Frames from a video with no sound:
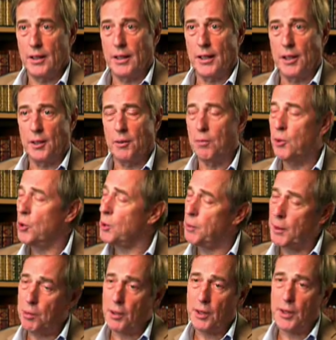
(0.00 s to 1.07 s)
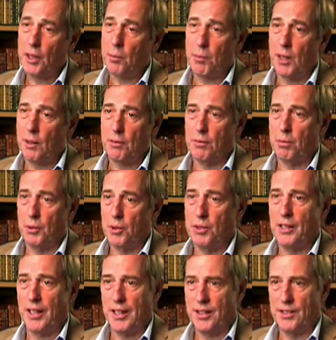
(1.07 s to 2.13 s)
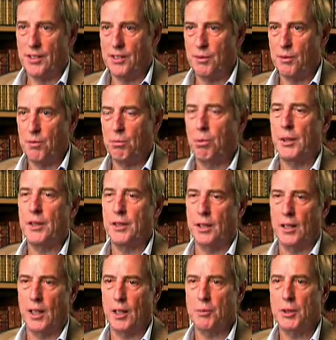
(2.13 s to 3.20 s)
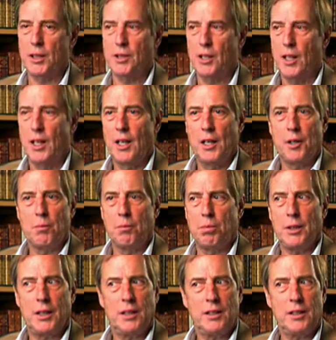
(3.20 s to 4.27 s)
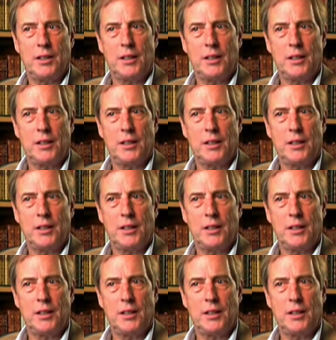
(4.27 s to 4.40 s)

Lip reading: Most people think about books as printed objects, but